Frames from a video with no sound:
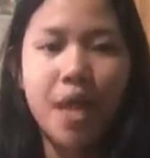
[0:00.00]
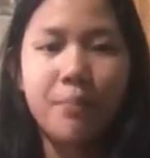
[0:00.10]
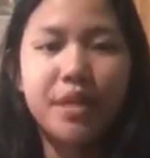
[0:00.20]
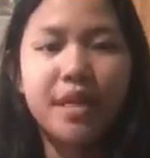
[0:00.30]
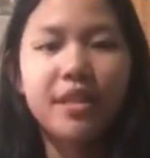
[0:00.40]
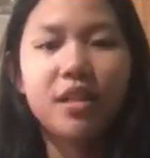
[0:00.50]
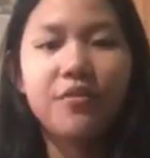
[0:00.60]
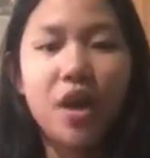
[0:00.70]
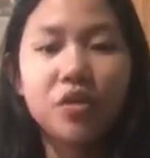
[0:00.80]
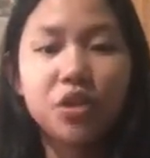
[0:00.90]
Prenatal
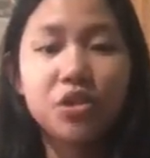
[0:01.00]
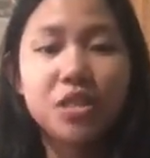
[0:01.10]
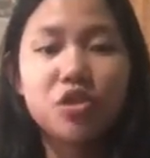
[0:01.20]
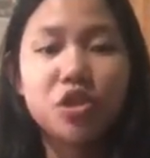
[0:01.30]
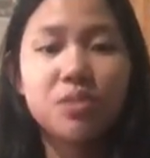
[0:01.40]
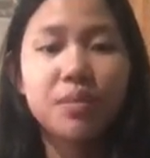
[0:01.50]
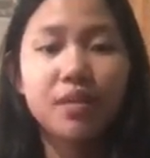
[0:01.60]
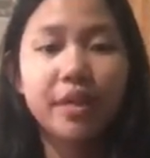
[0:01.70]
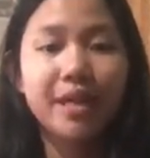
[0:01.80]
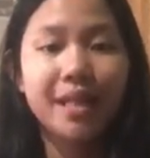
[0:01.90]
factors such as
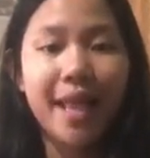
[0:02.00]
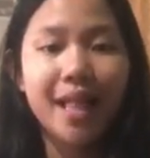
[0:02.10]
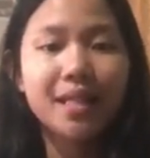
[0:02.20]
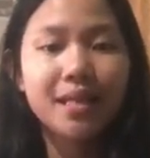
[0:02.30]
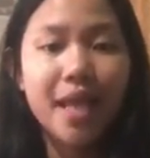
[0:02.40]
maternal health,